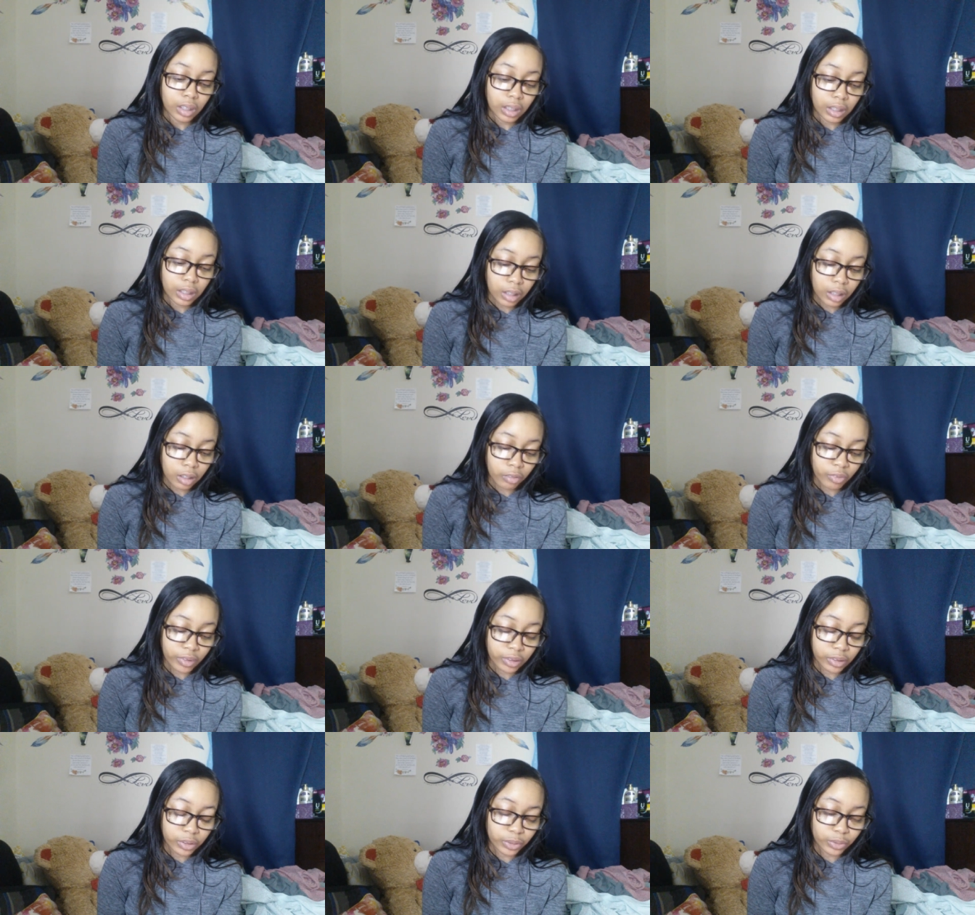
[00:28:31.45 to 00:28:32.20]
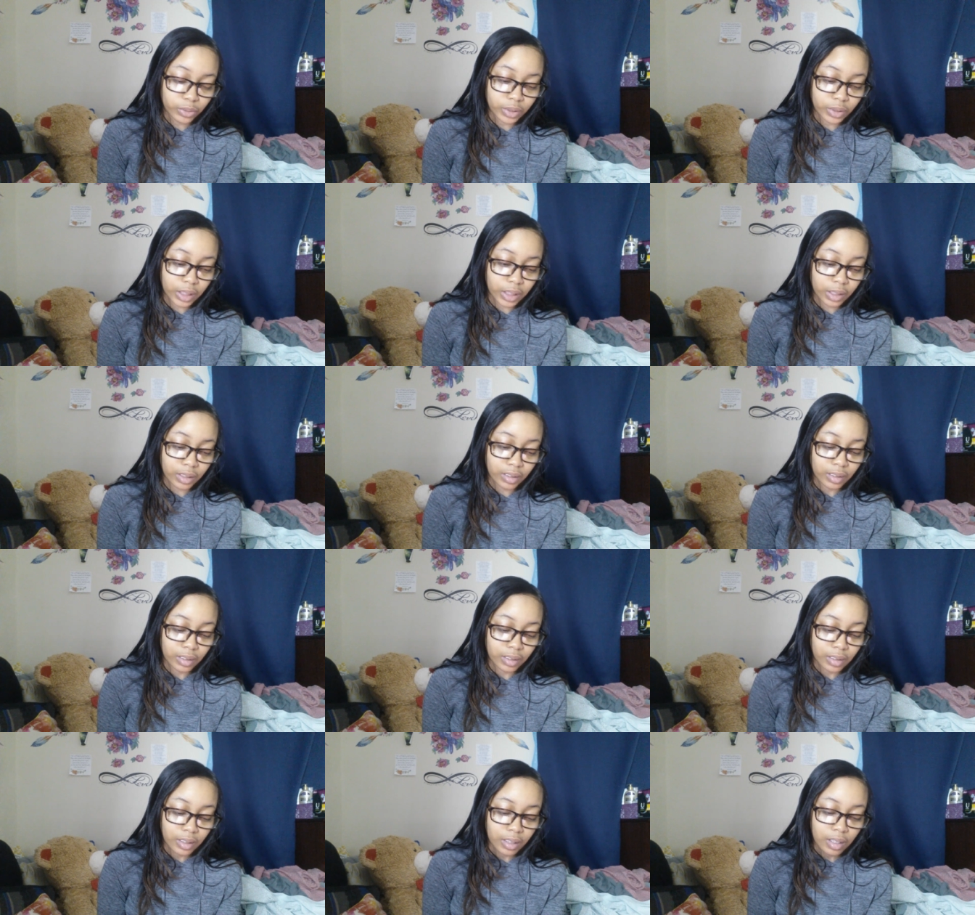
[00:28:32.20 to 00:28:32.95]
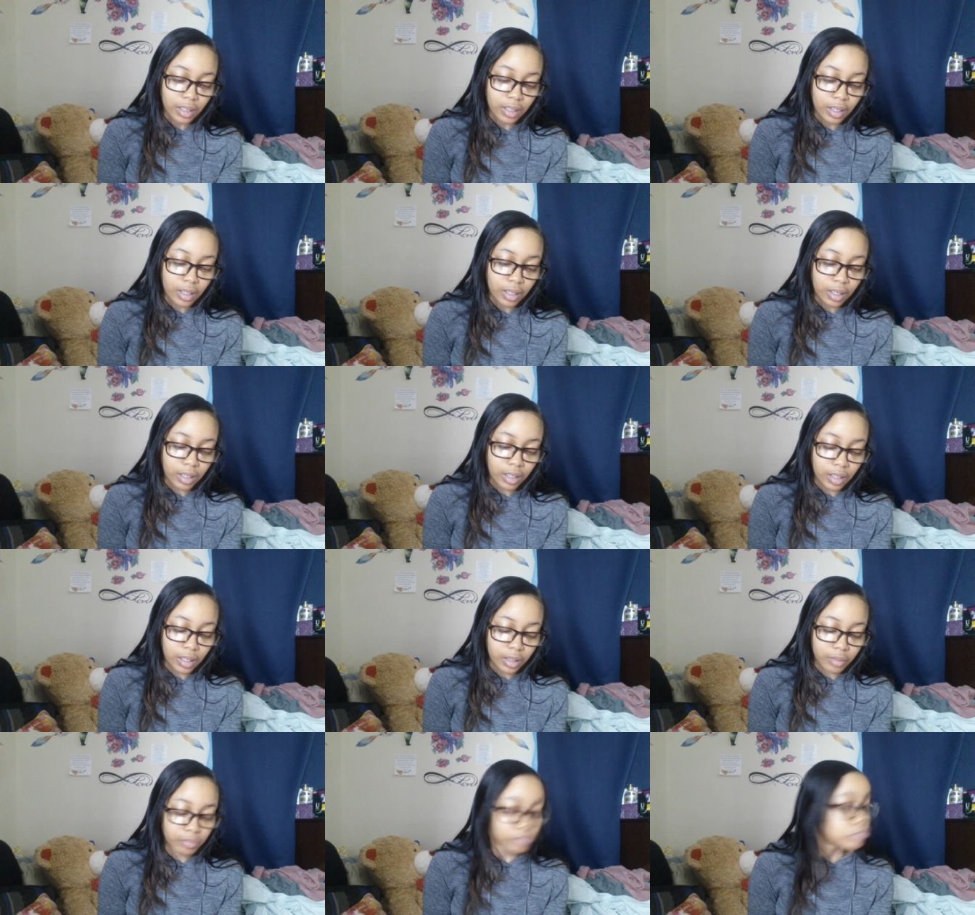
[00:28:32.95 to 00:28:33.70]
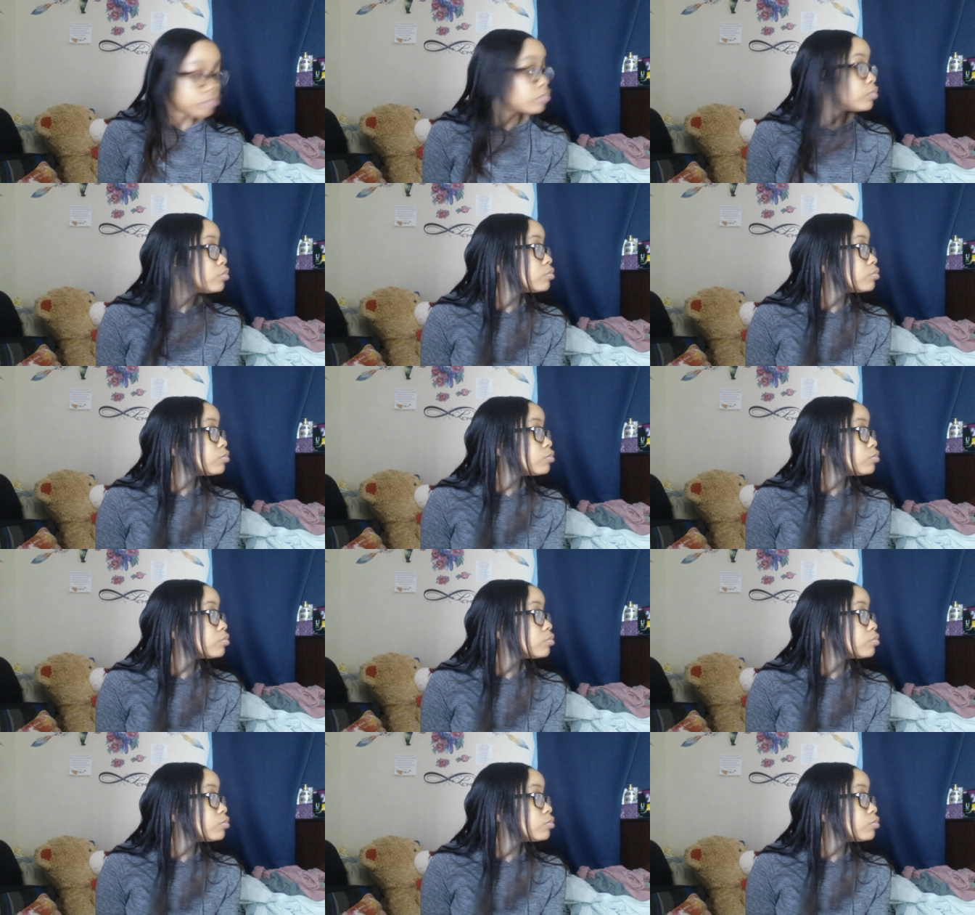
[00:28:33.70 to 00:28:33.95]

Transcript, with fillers: A lot of work to do today. Um,